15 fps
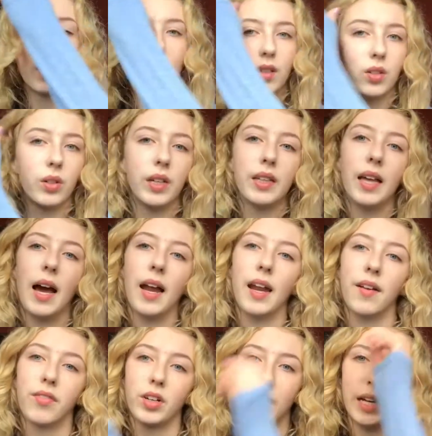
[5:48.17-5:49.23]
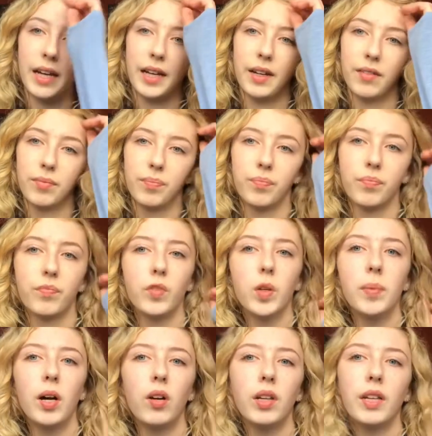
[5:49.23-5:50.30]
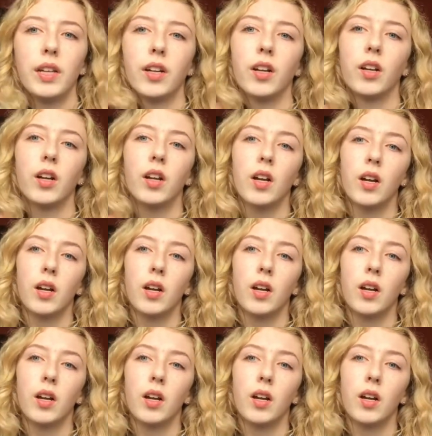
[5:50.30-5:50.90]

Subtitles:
So he had that every day for about a year.